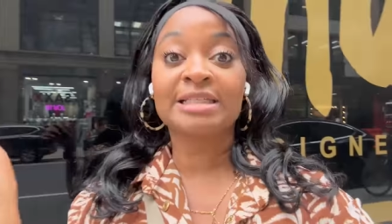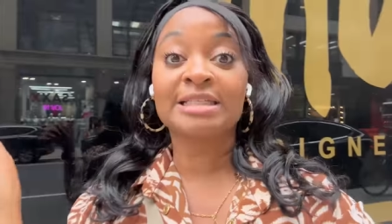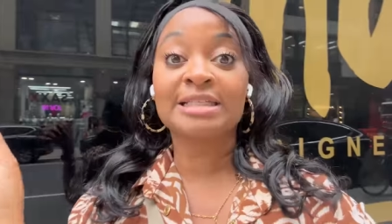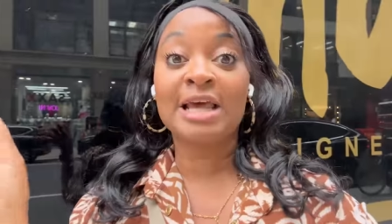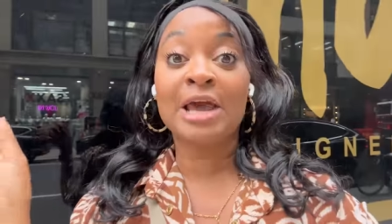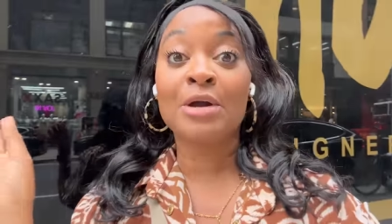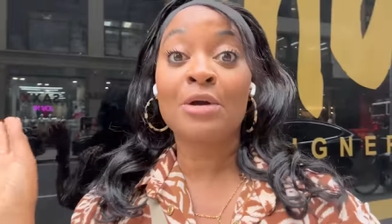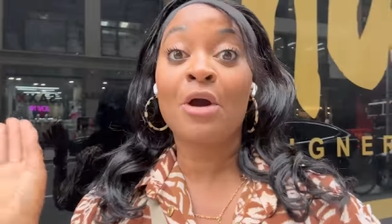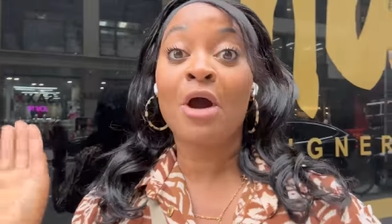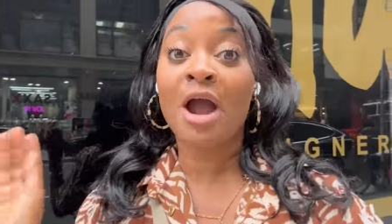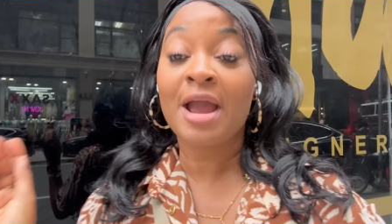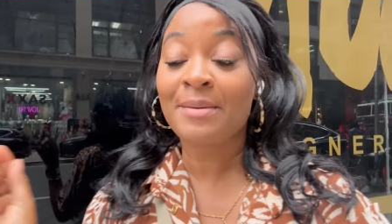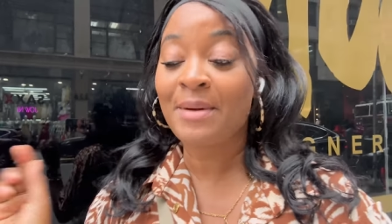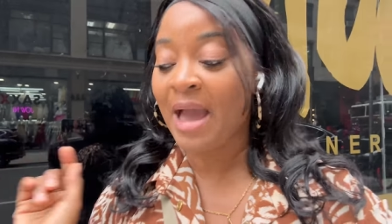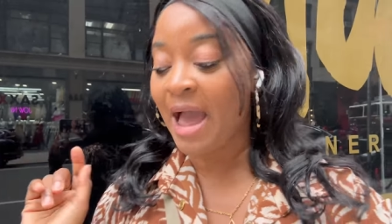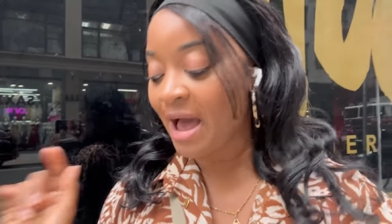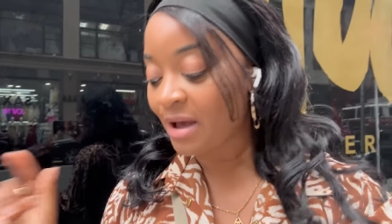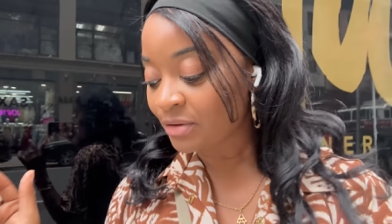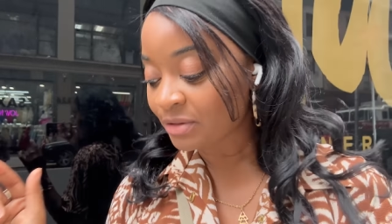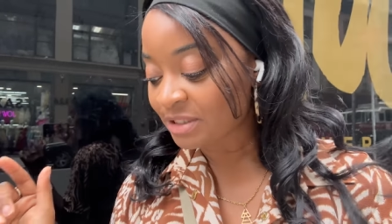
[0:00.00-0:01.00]
so I'm
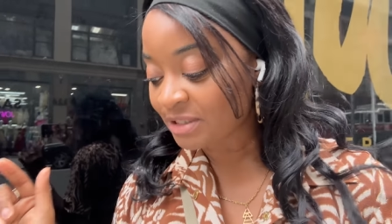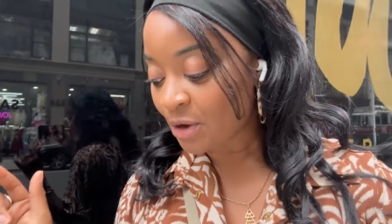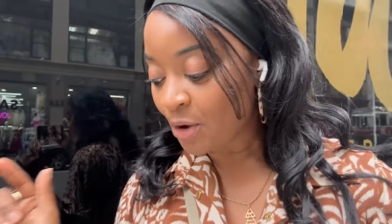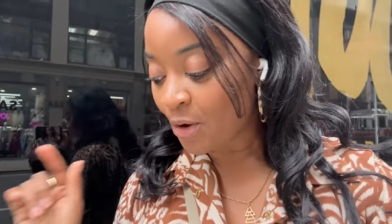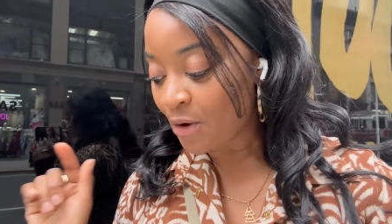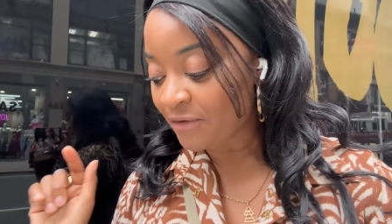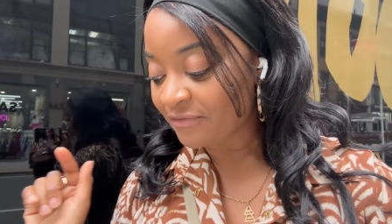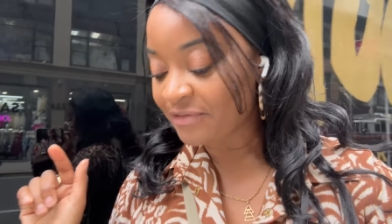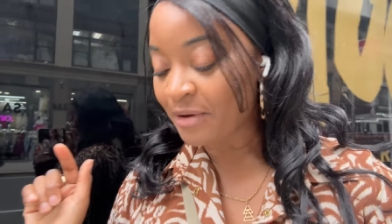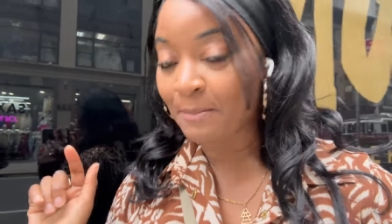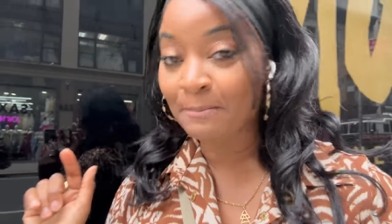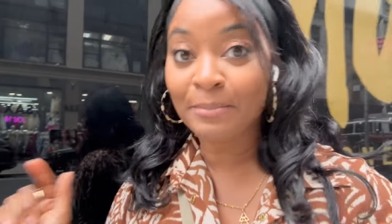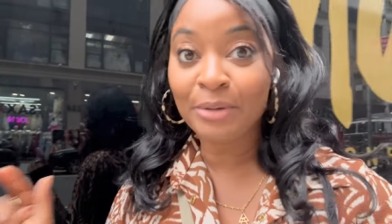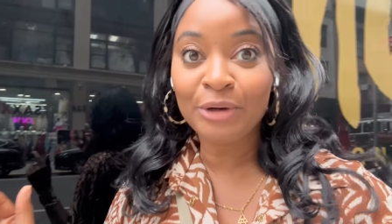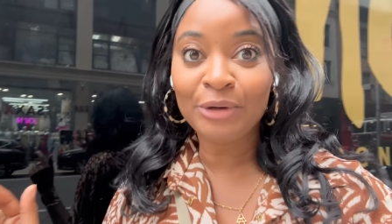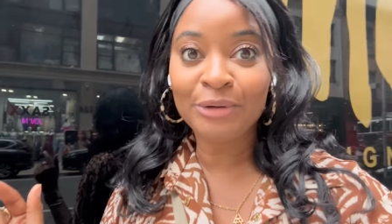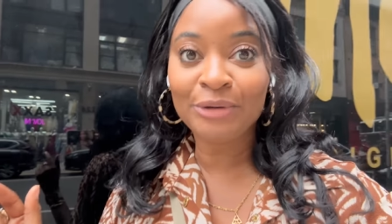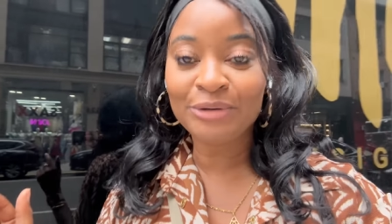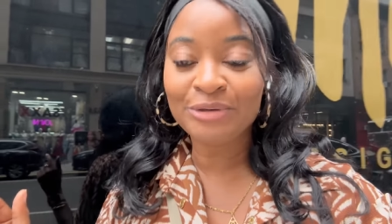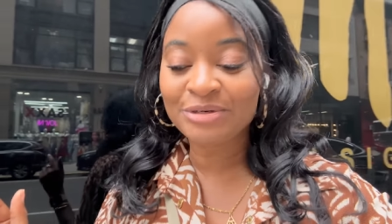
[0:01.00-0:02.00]
out of
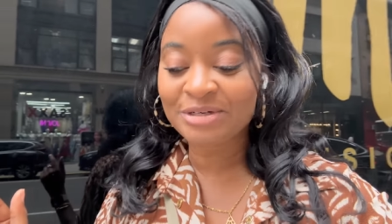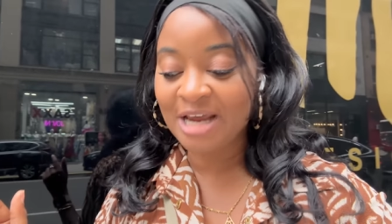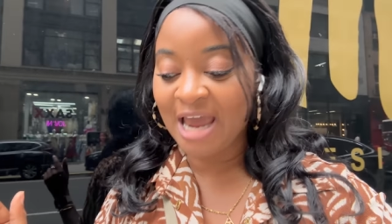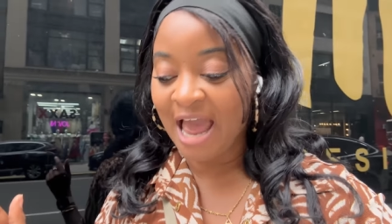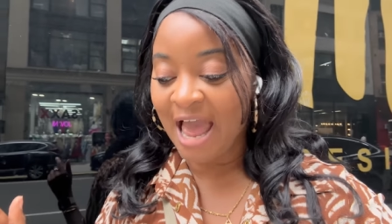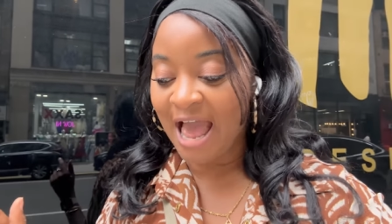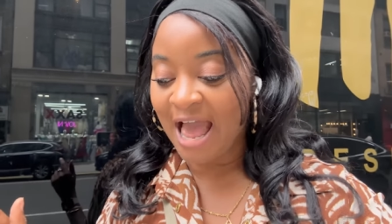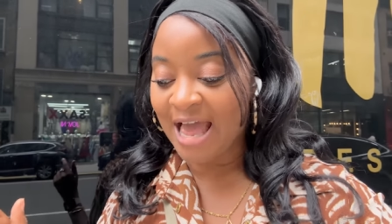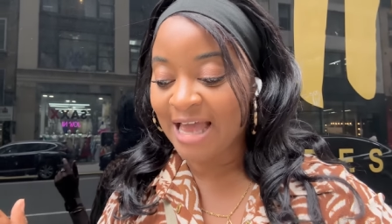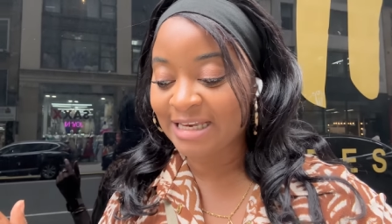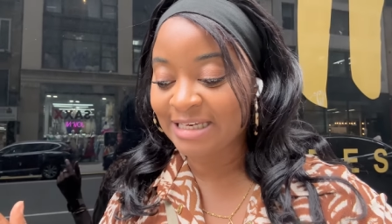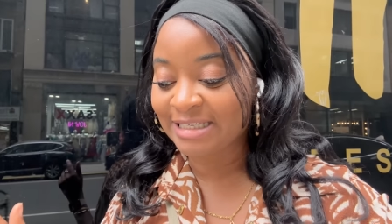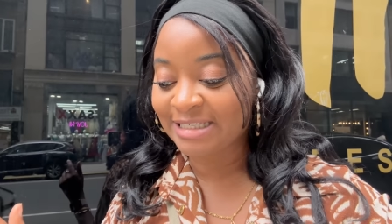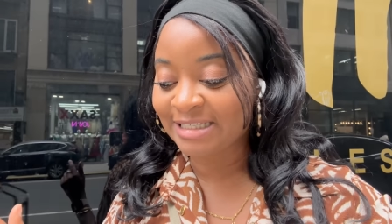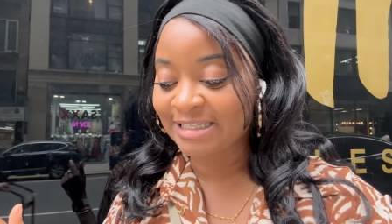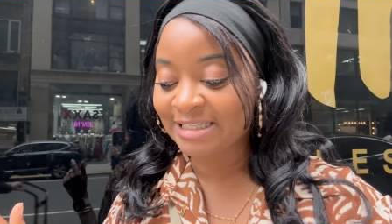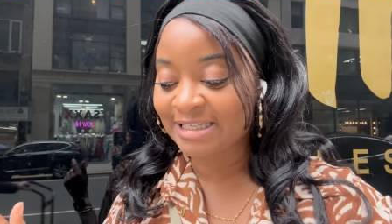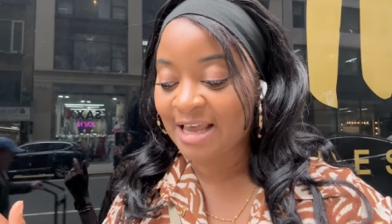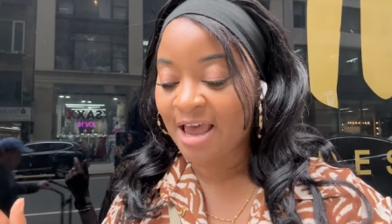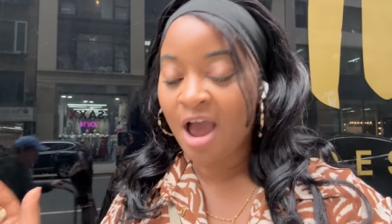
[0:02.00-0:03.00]
mood
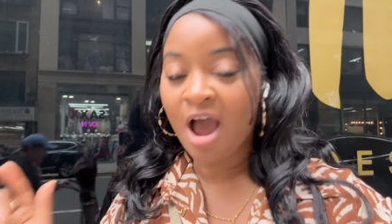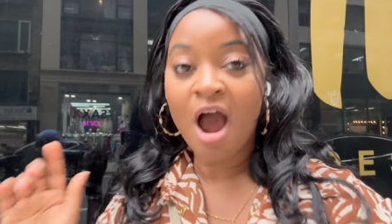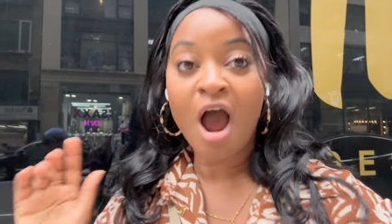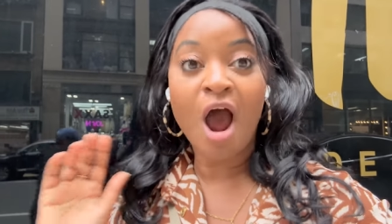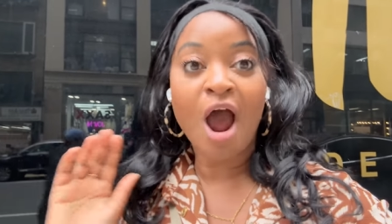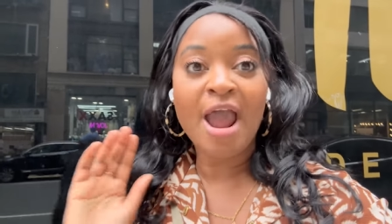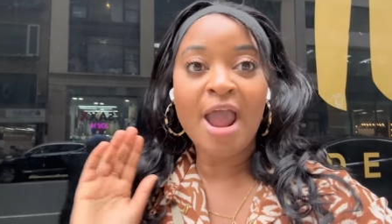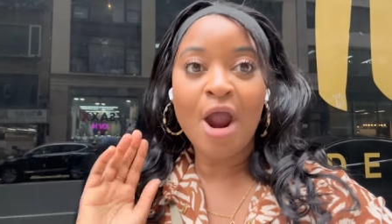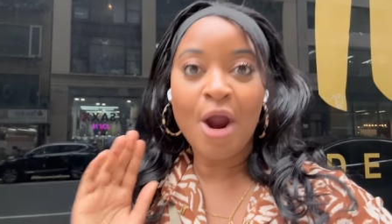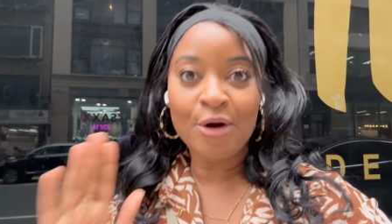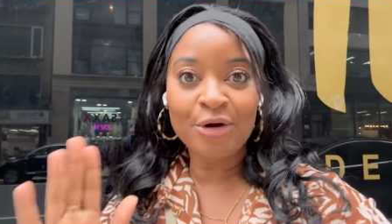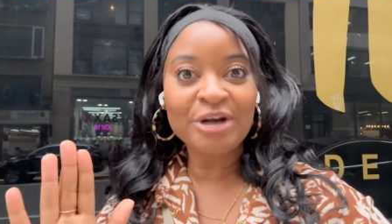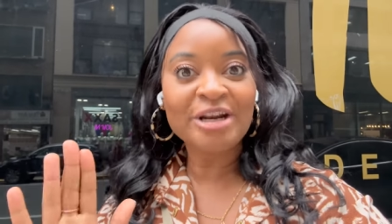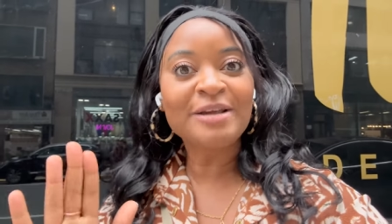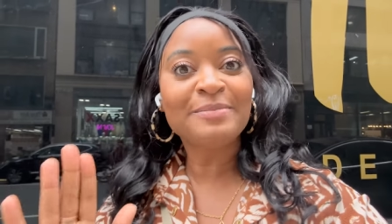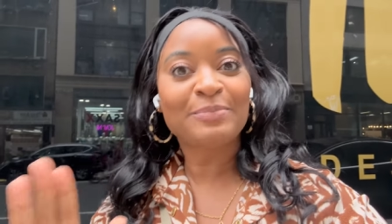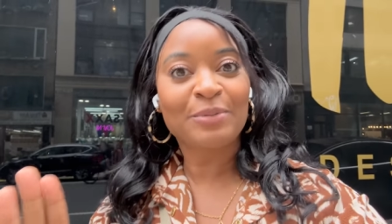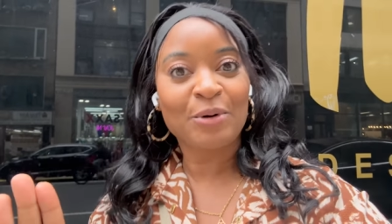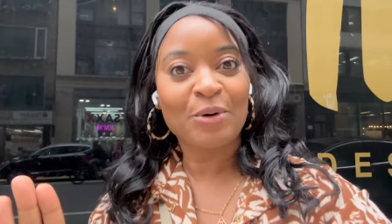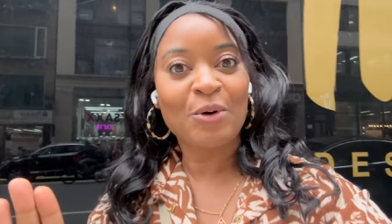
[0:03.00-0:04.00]
and I
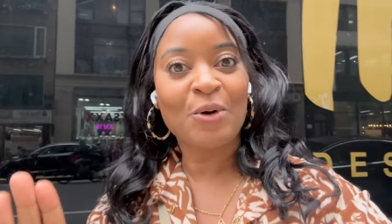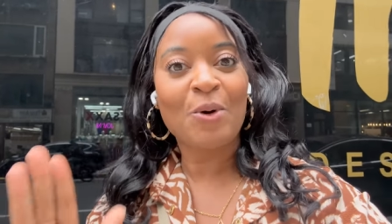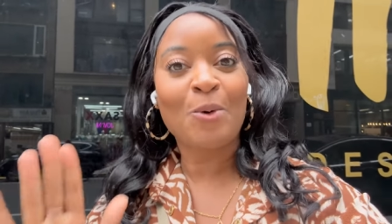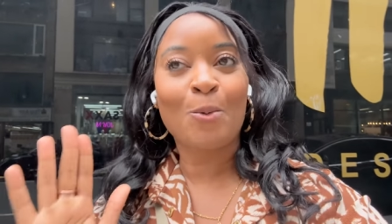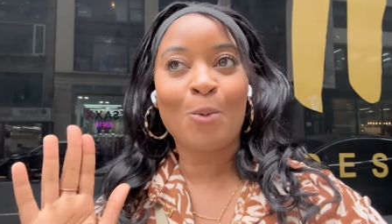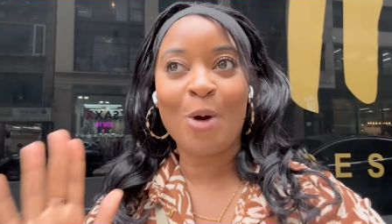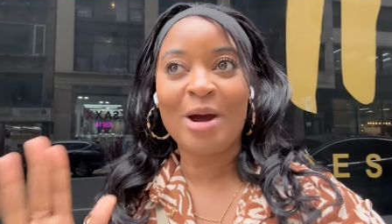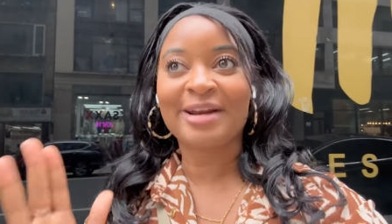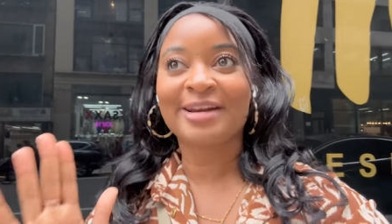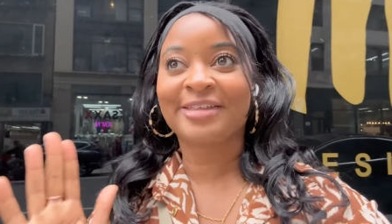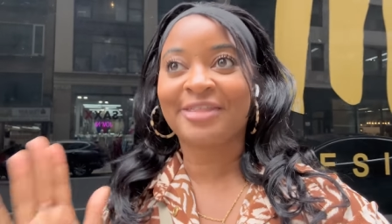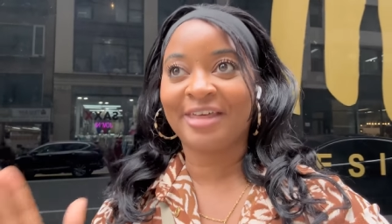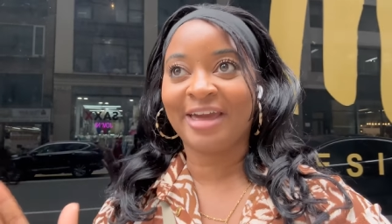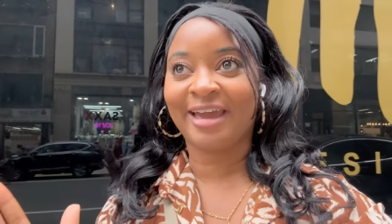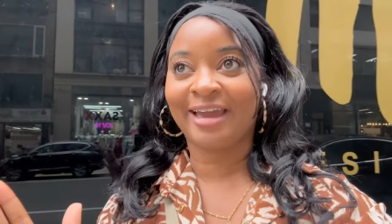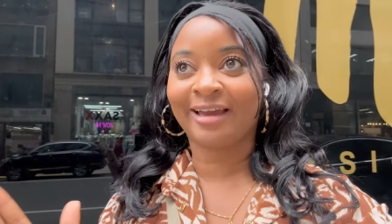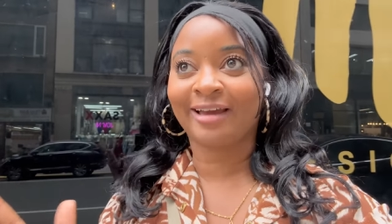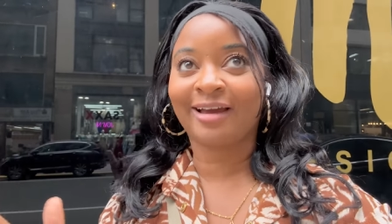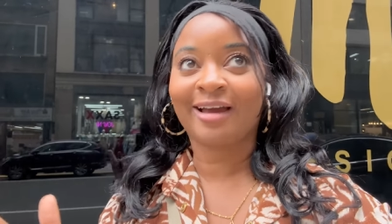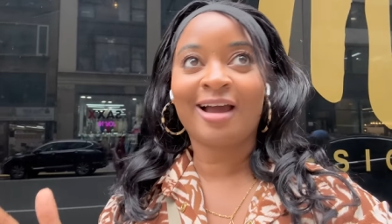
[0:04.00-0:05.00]
only bought one thing.